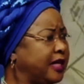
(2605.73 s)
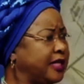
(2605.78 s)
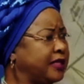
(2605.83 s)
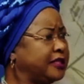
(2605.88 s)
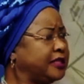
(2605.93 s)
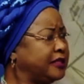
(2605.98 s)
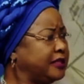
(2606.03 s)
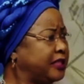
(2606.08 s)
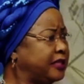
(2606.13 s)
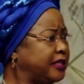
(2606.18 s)

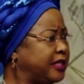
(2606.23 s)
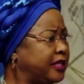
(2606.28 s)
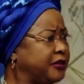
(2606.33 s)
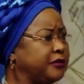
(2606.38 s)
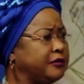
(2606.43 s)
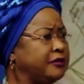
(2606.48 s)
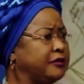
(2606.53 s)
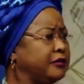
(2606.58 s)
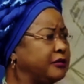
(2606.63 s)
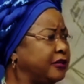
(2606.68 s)
until either
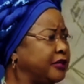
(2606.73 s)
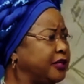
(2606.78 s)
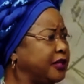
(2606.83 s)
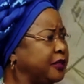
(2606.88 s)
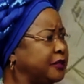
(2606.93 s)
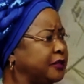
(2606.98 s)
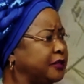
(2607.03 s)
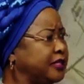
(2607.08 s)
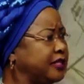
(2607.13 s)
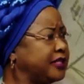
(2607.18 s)
you or
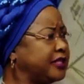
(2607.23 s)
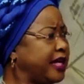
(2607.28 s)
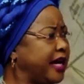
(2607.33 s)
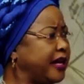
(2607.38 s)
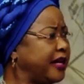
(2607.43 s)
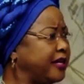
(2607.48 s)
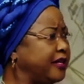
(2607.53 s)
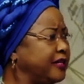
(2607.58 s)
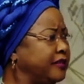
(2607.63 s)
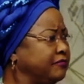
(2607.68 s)
your horse is
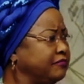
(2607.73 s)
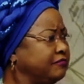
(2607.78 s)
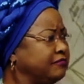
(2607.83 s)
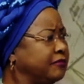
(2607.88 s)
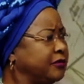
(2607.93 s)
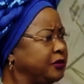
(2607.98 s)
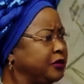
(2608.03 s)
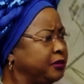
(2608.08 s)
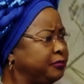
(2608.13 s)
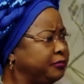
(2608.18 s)
tired.
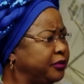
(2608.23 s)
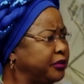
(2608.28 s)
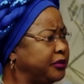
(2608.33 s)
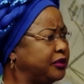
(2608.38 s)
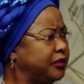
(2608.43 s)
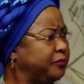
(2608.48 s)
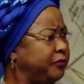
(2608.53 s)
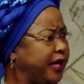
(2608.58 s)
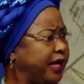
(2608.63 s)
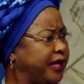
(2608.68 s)
You
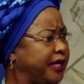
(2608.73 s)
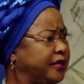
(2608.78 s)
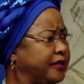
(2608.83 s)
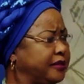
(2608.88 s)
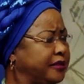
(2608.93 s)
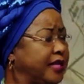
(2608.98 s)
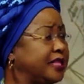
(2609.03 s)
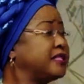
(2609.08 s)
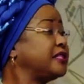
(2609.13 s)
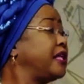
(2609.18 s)
put your peg,
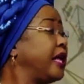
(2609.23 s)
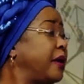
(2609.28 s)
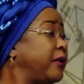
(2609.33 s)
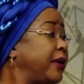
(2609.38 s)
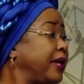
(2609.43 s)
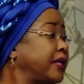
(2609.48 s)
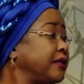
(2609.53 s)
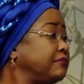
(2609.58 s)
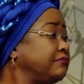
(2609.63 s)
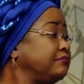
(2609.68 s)
that's day
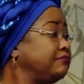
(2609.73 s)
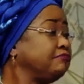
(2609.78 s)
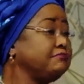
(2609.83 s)
1.